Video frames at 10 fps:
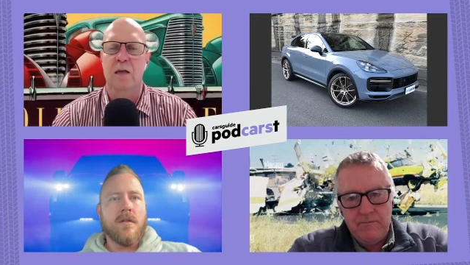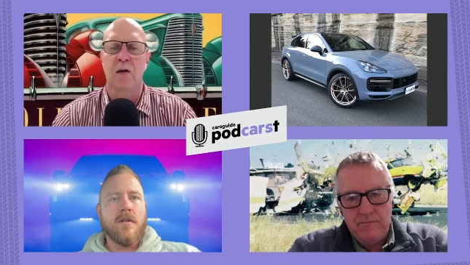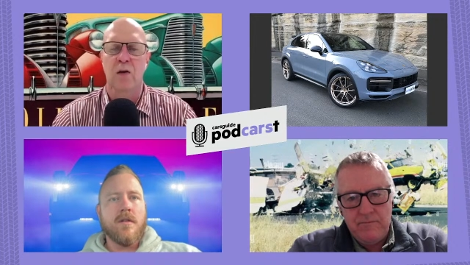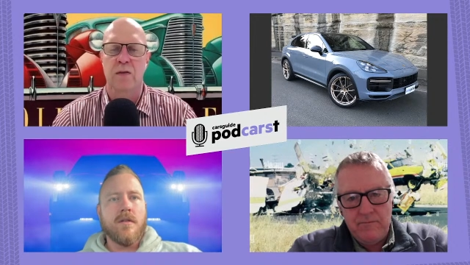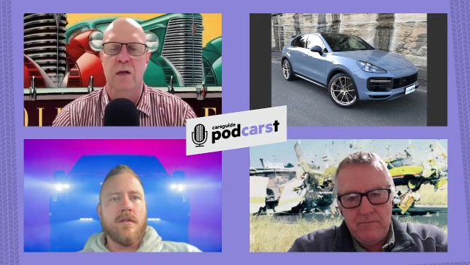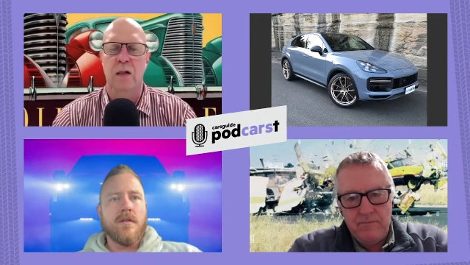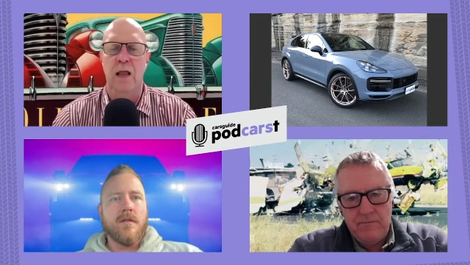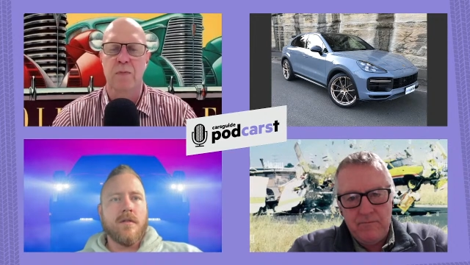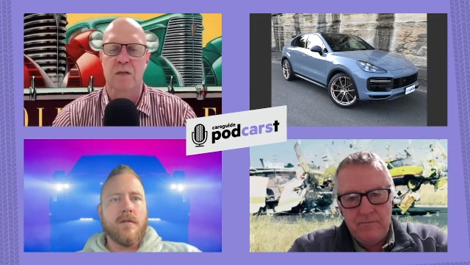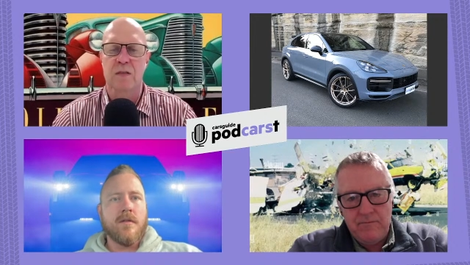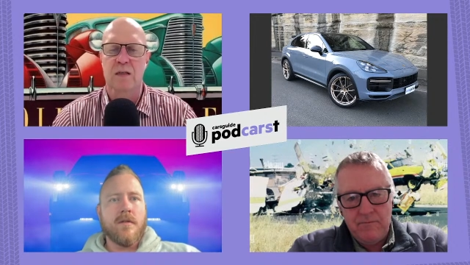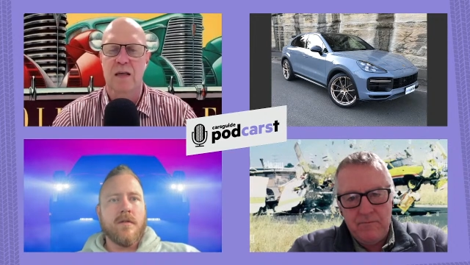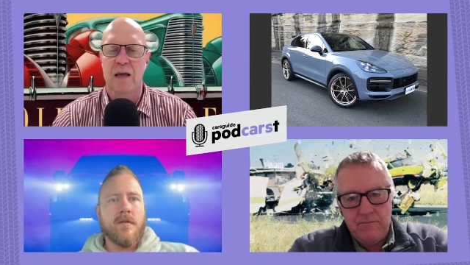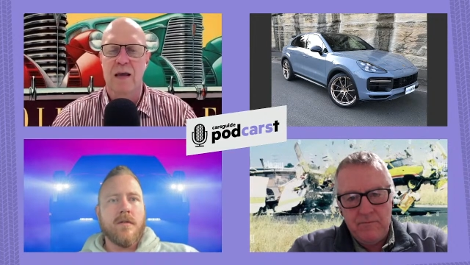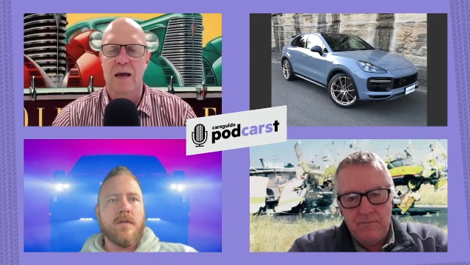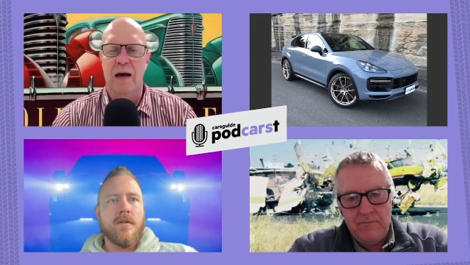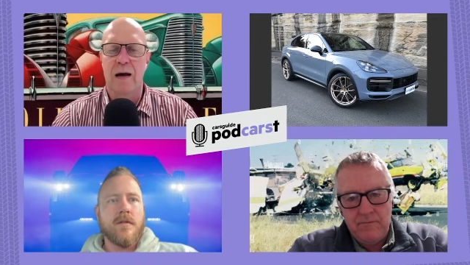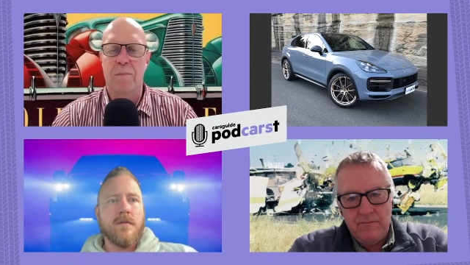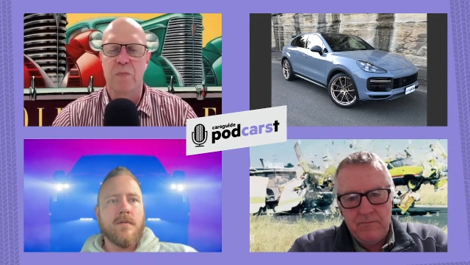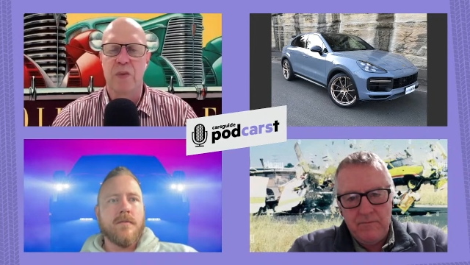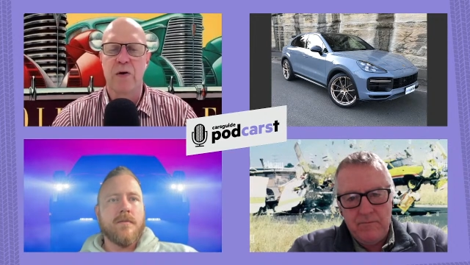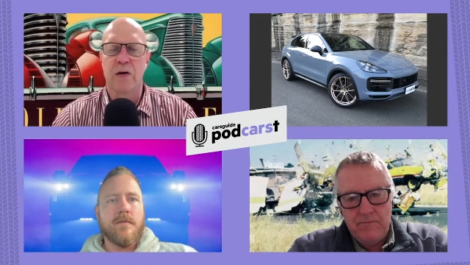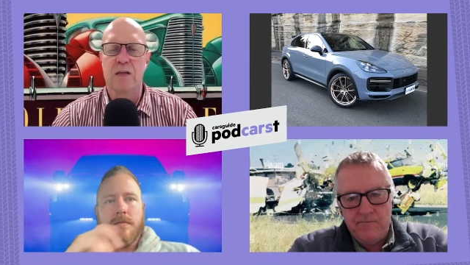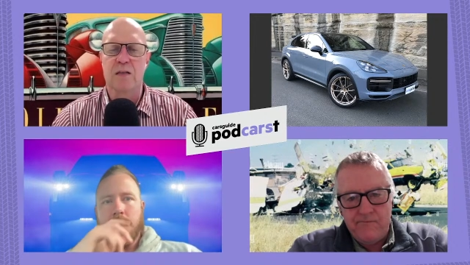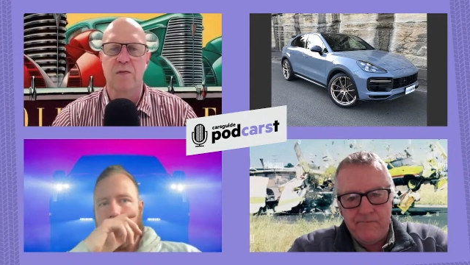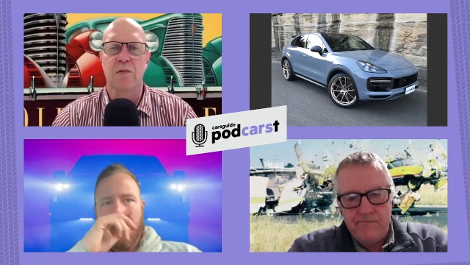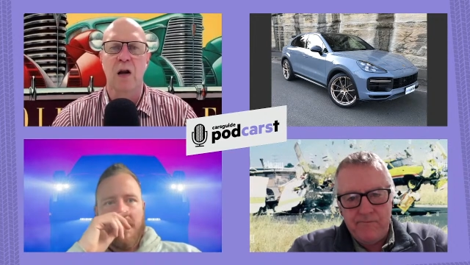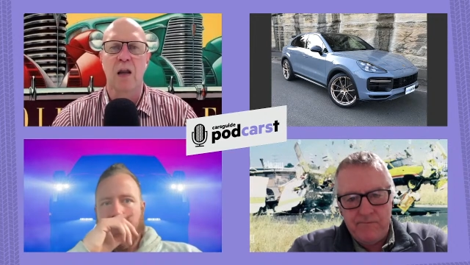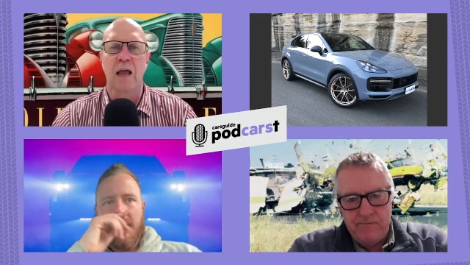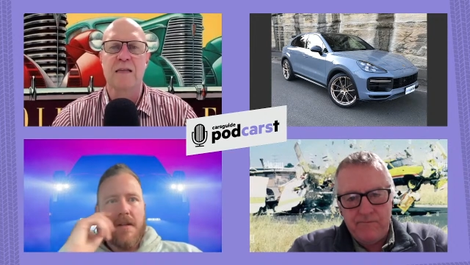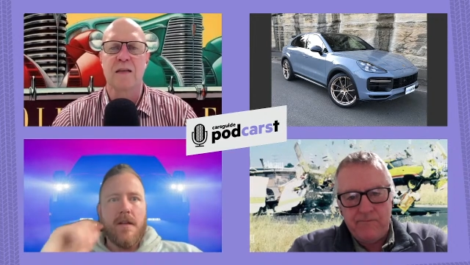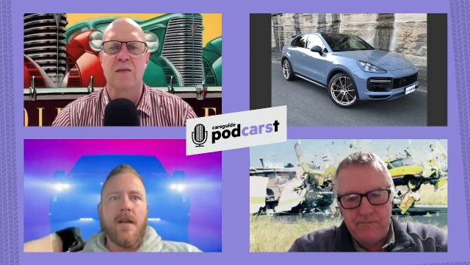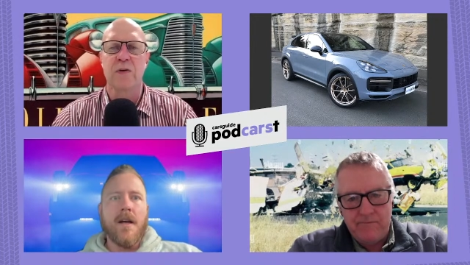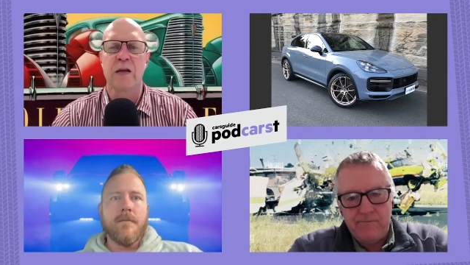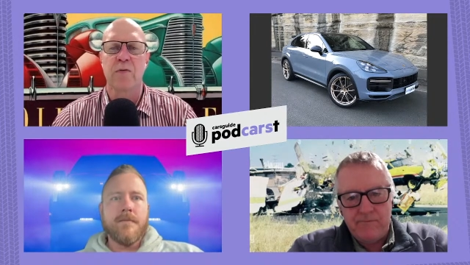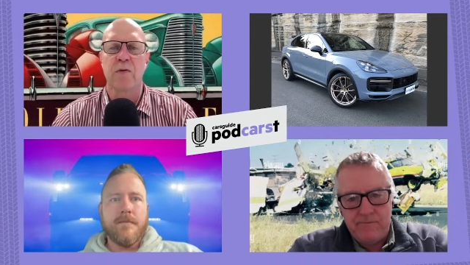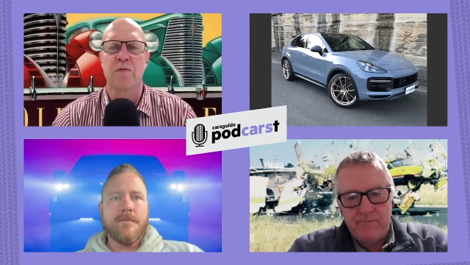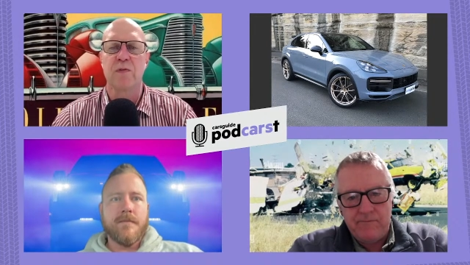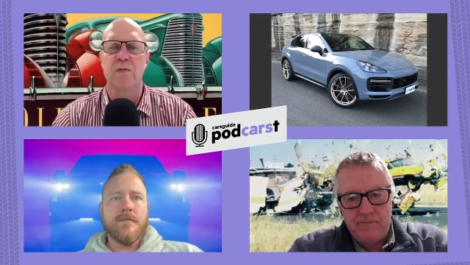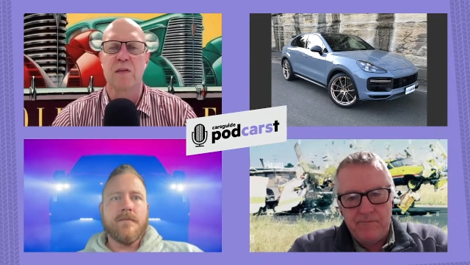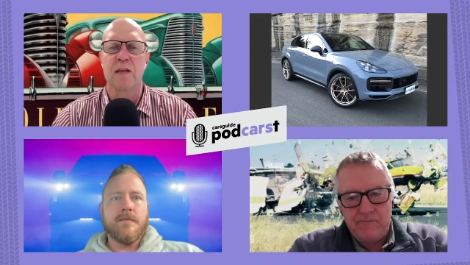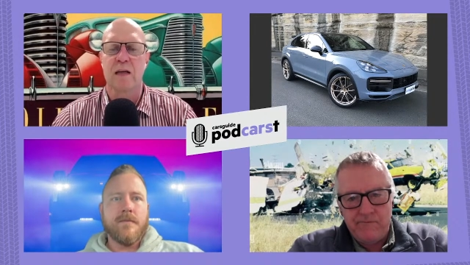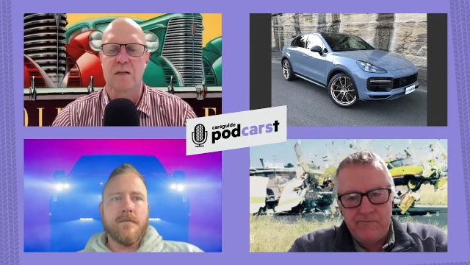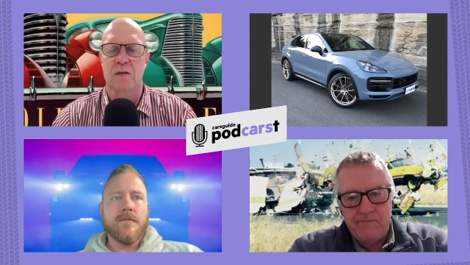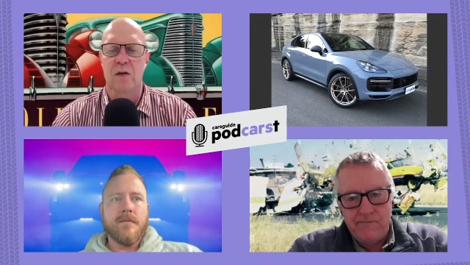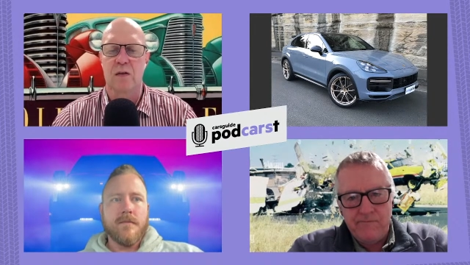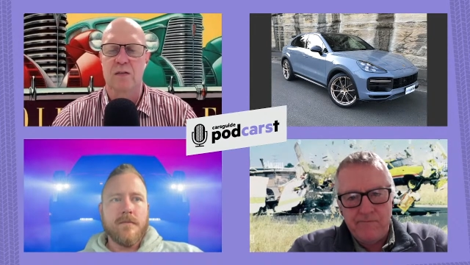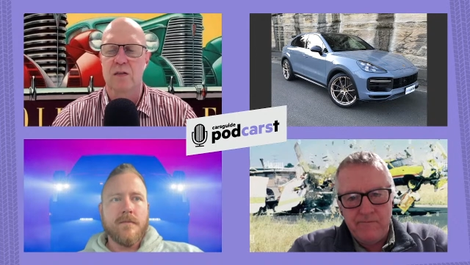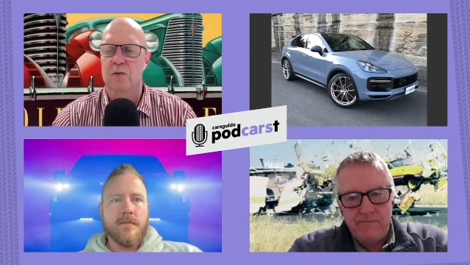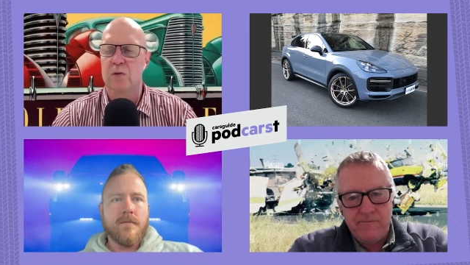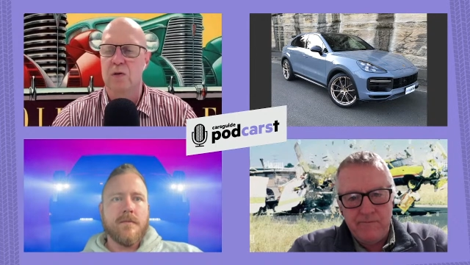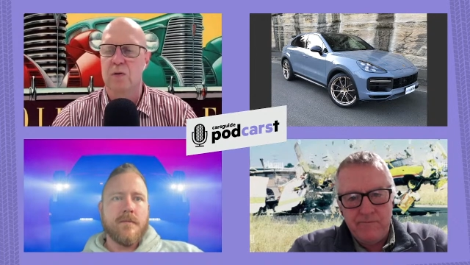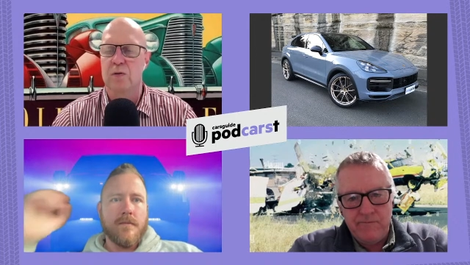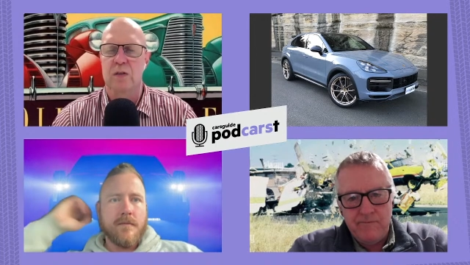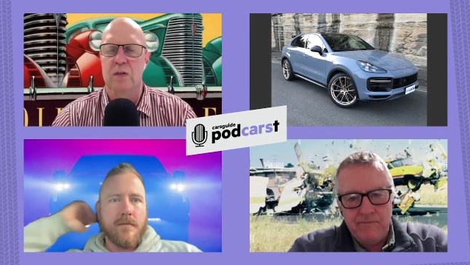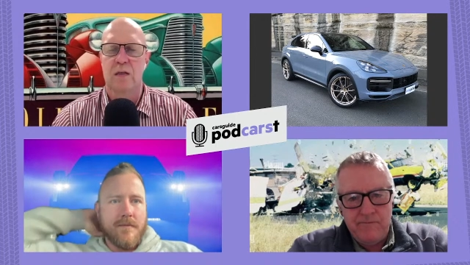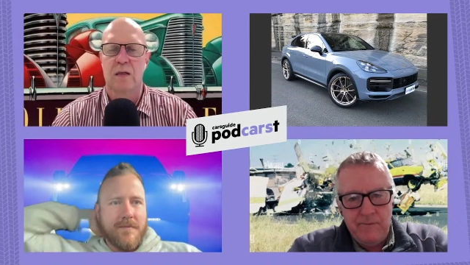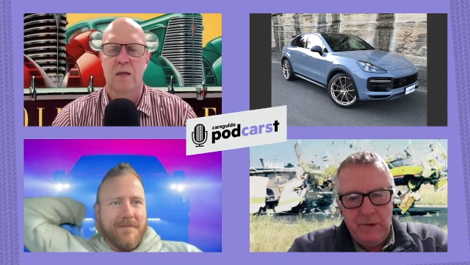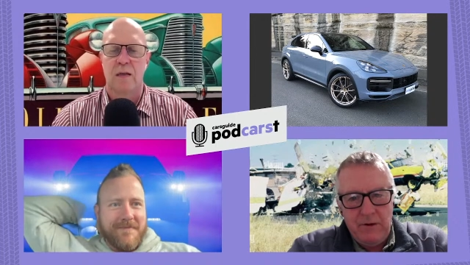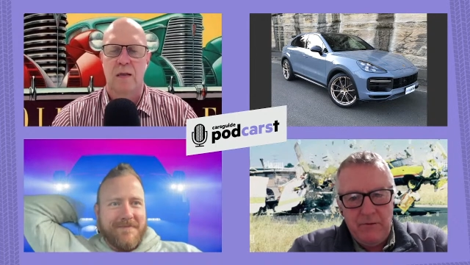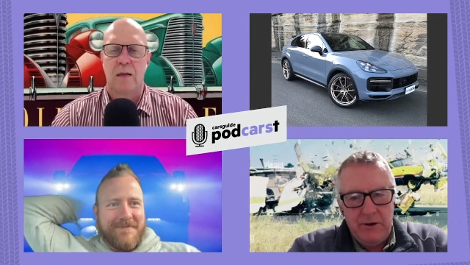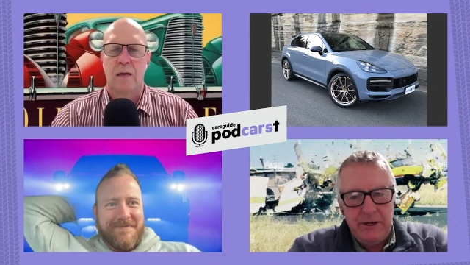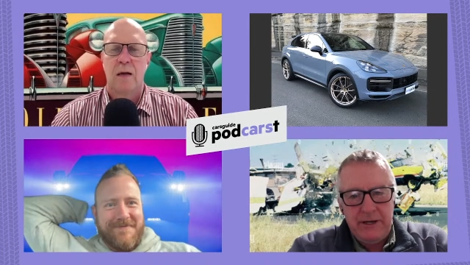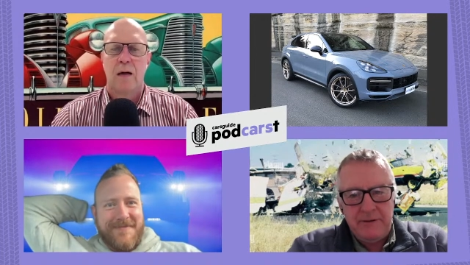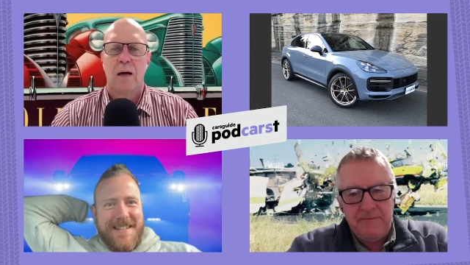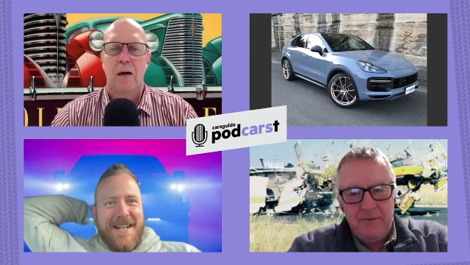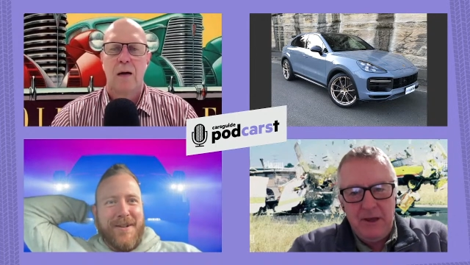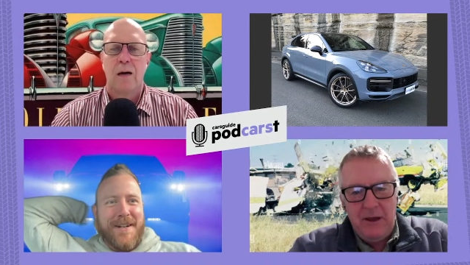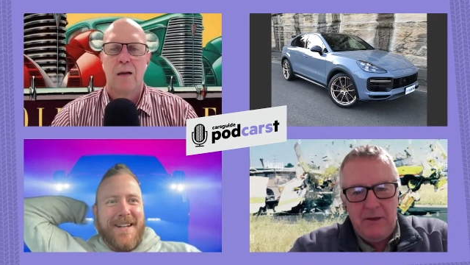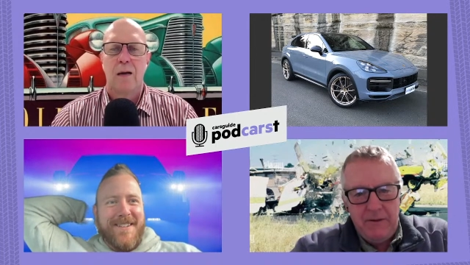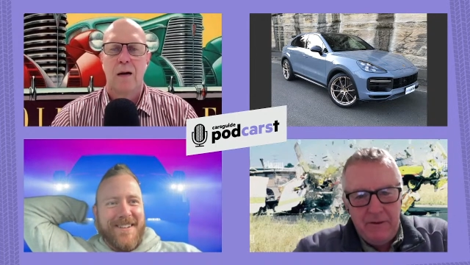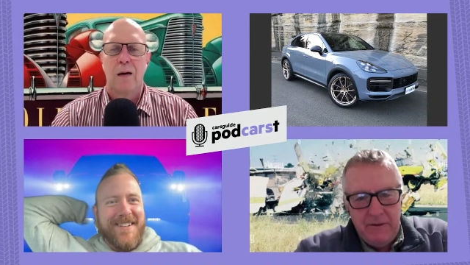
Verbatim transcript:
Speaker 1: go like the clappers, um, there it is. If you've got a lazy three hundred and fifty thousand dollars, it's all yours.
Speaker 2: Wow, well, he doesn't.